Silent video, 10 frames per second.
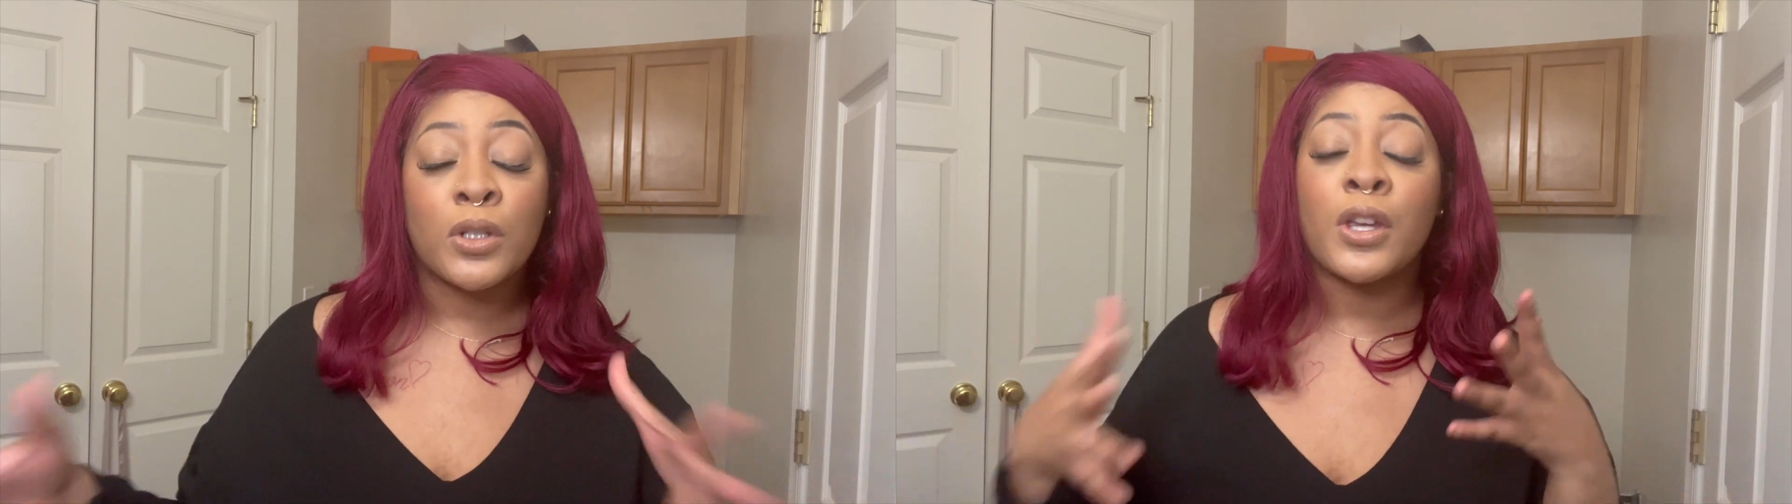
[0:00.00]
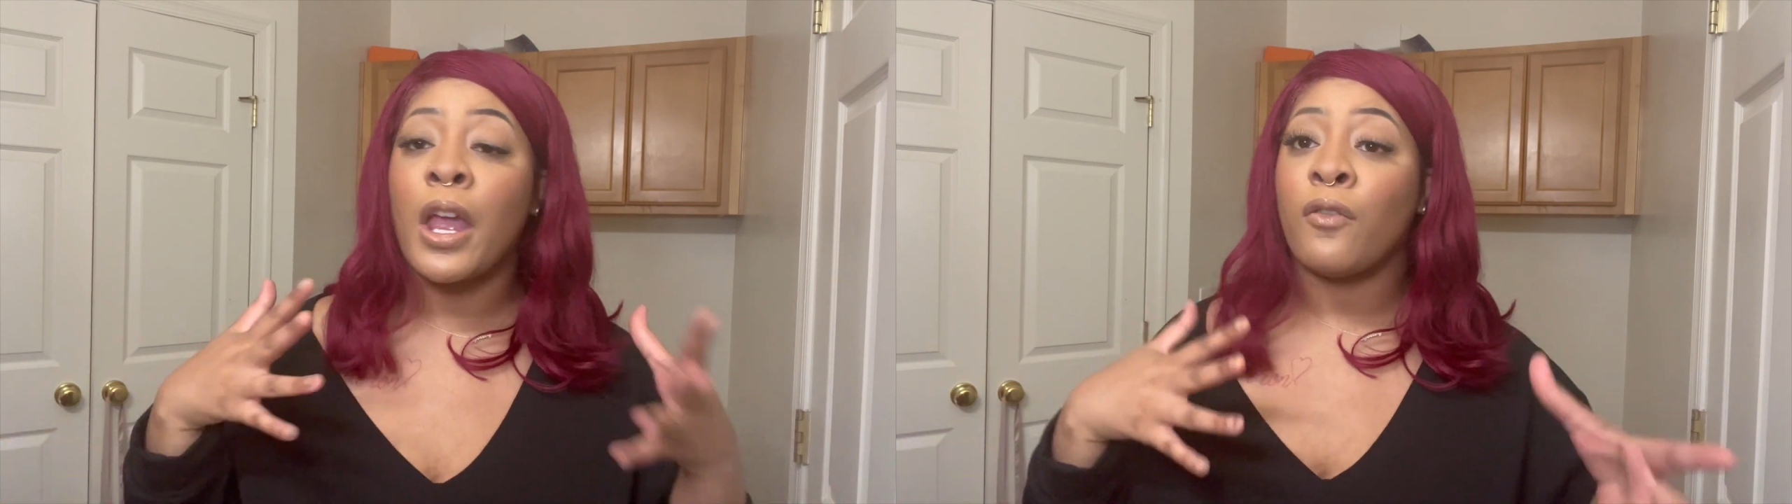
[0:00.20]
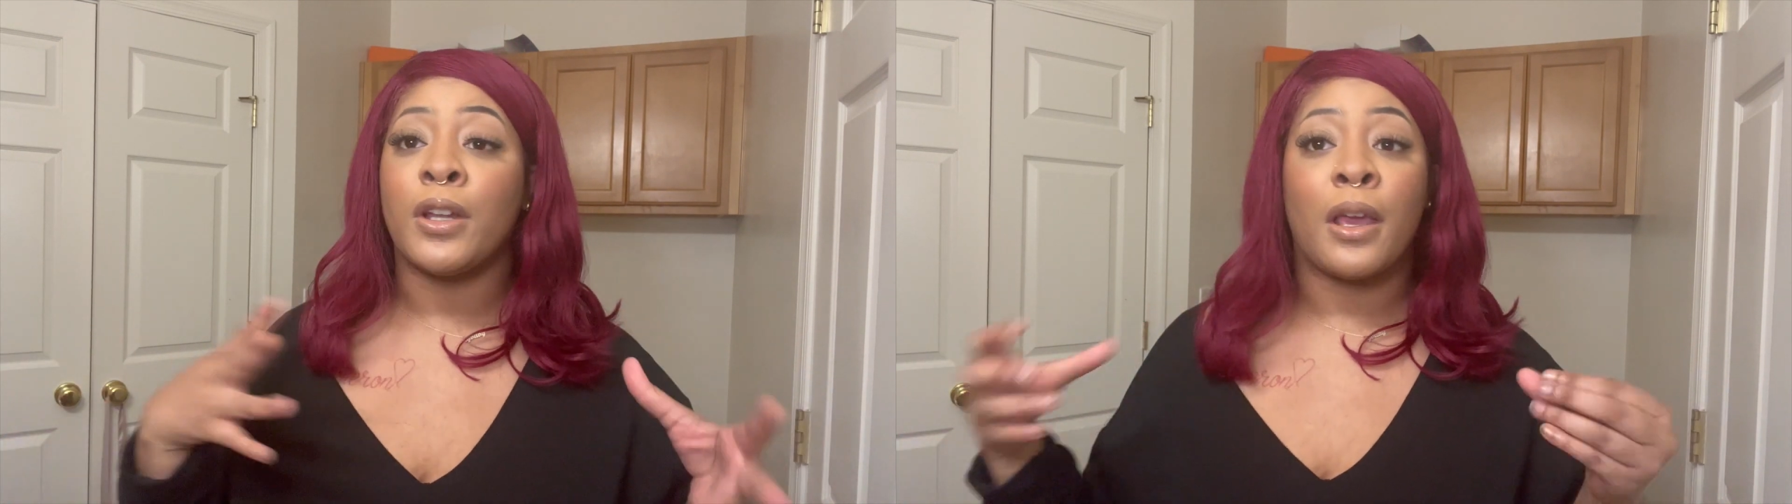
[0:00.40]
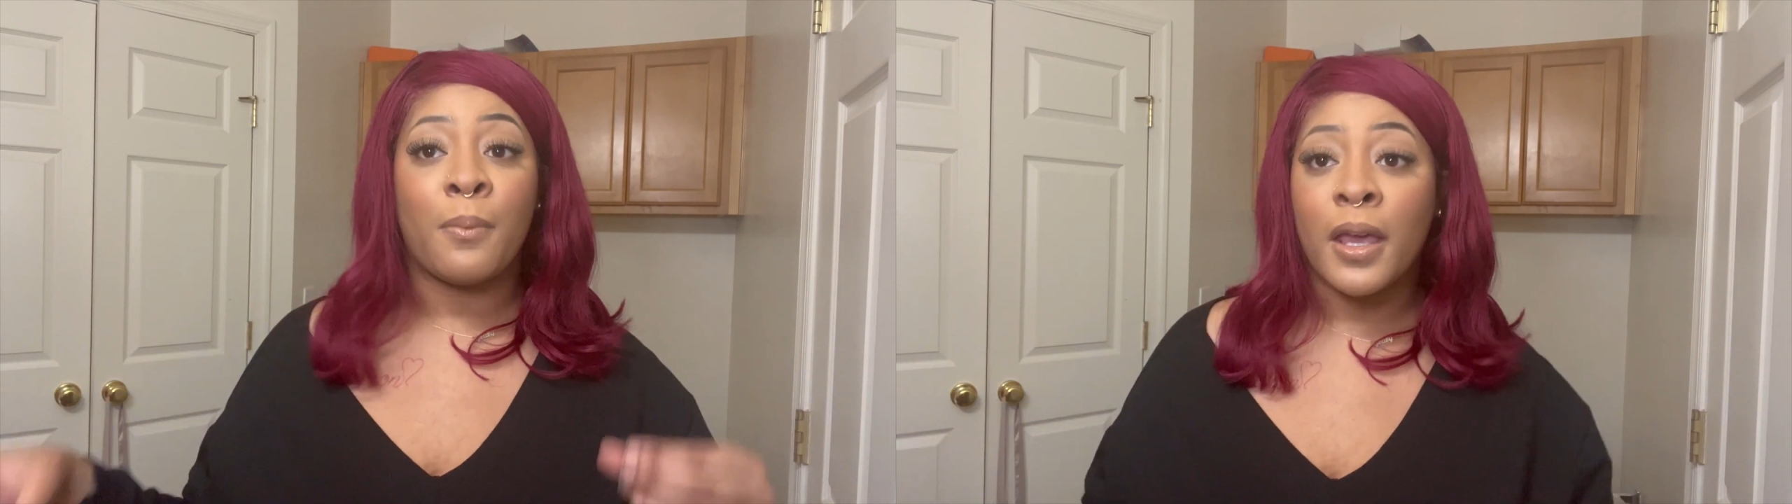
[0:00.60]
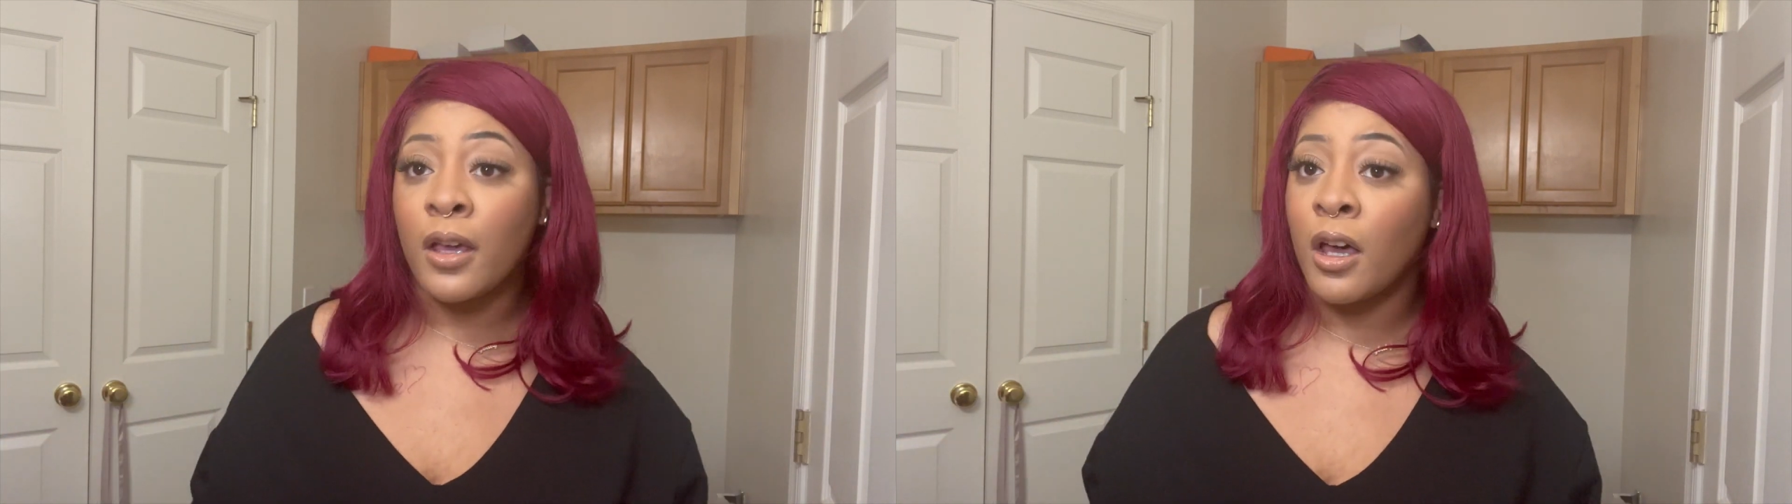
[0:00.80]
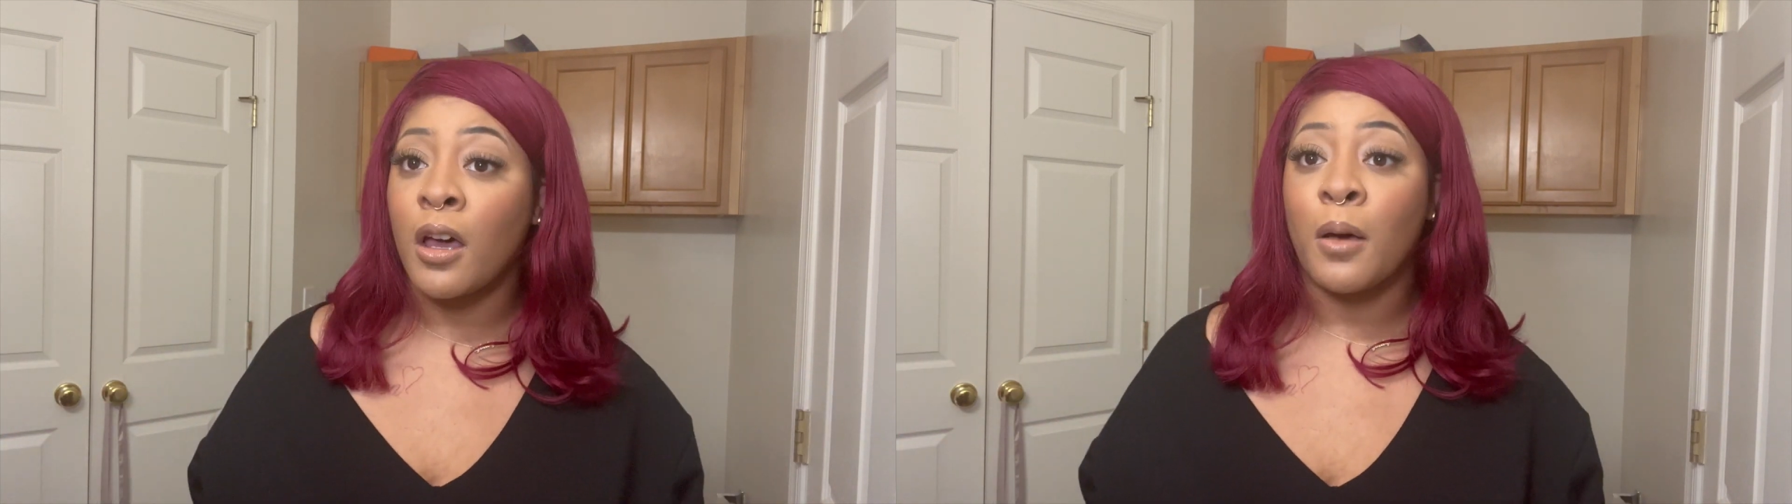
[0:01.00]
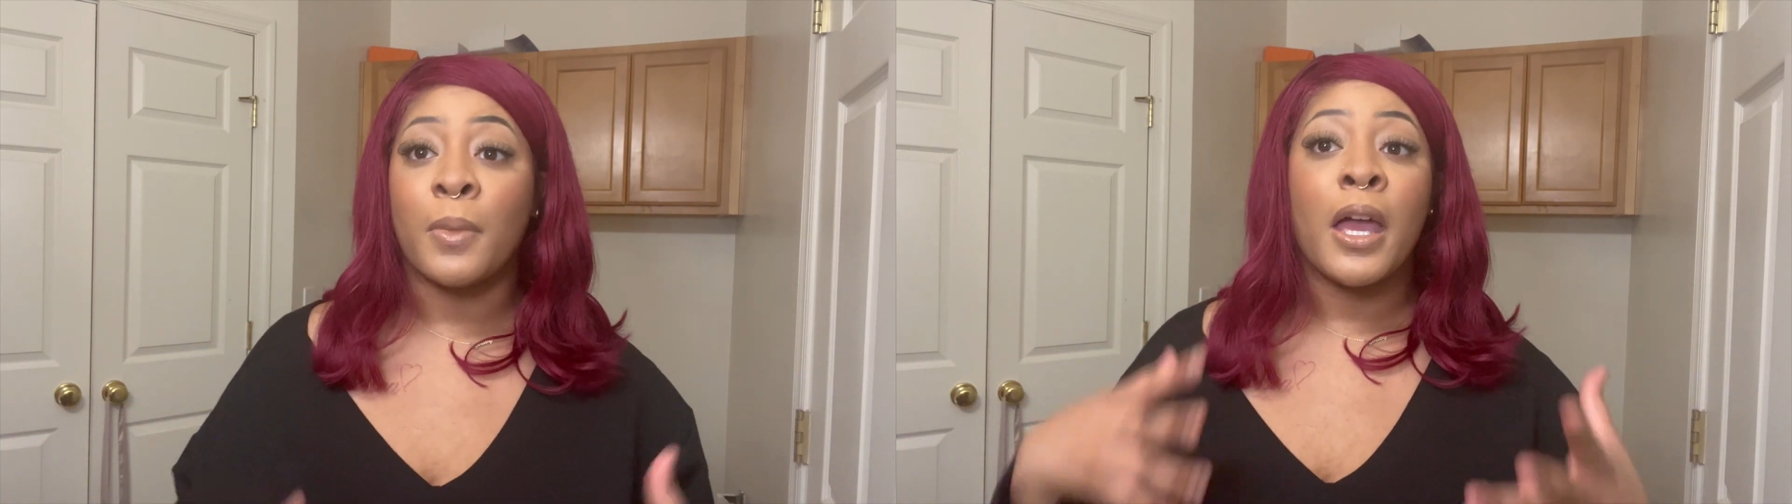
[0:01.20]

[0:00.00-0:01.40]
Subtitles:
your everyday makeup,